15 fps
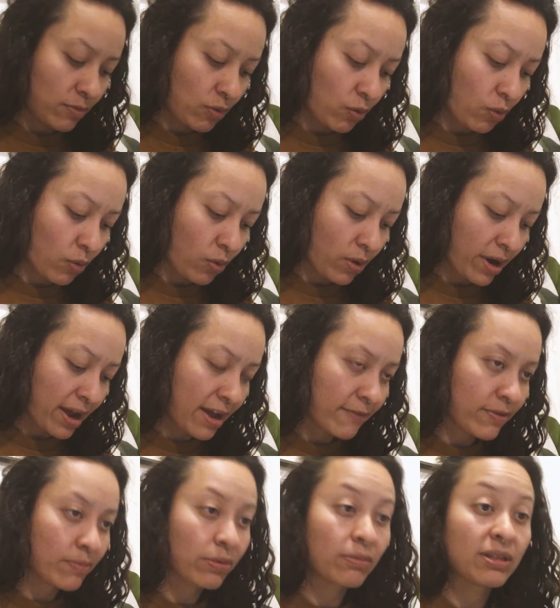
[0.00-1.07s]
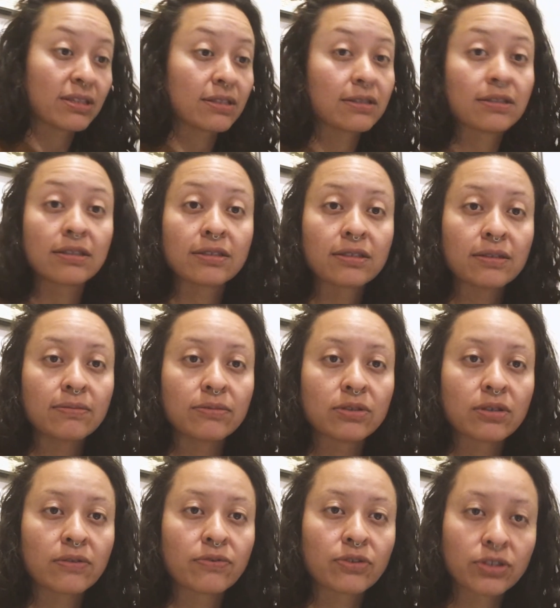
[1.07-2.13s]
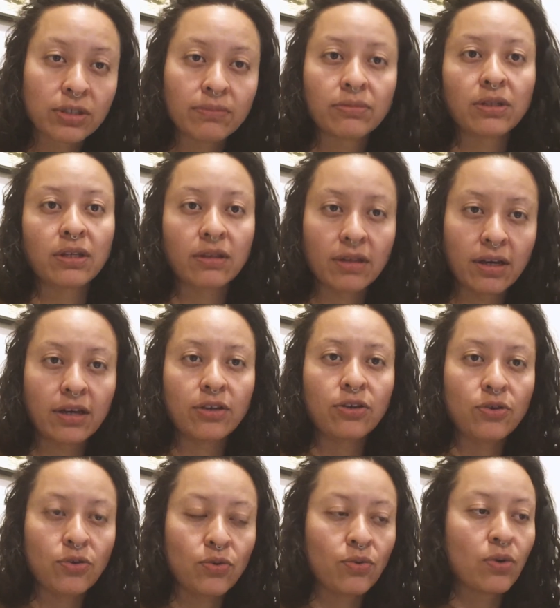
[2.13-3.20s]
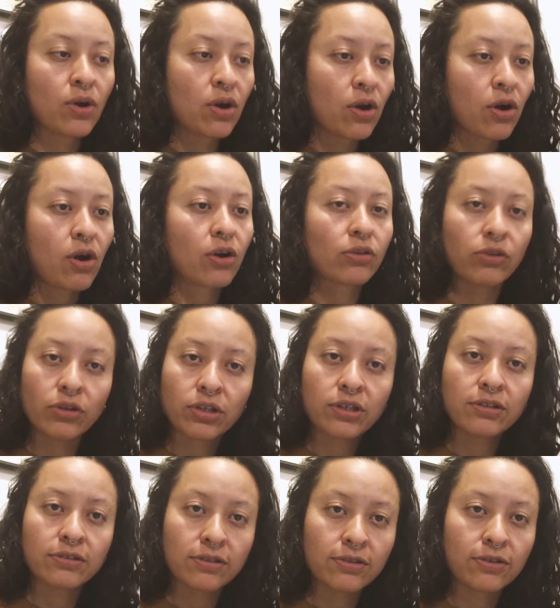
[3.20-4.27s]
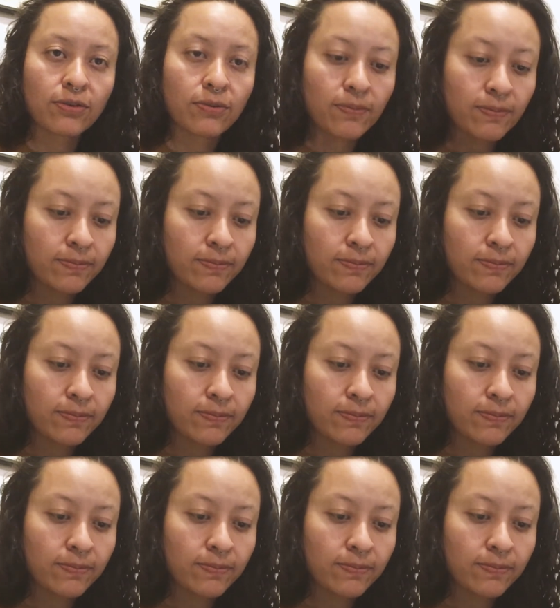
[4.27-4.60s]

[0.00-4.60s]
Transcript: or have implemented systems for something that you are looking to do.